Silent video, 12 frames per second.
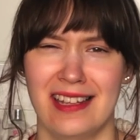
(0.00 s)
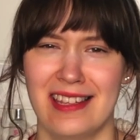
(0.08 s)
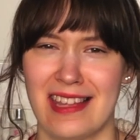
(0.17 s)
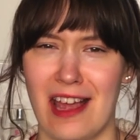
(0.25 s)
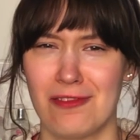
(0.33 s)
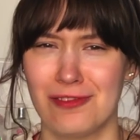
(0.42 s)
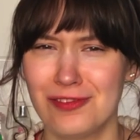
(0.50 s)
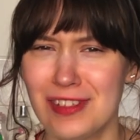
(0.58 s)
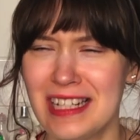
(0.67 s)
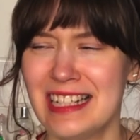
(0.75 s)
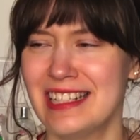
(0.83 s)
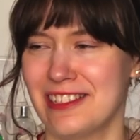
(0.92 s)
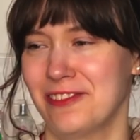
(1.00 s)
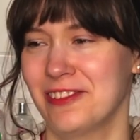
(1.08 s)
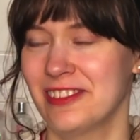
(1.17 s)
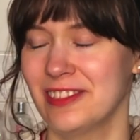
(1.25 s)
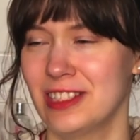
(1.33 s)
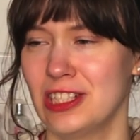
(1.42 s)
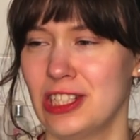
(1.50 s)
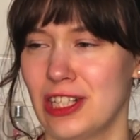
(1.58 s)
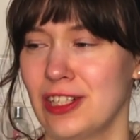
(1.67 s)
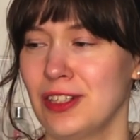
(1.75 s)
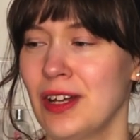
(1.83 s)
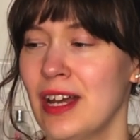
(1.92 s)
like that really difficult to
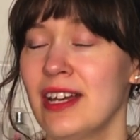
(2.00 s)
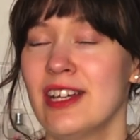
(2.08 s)
do.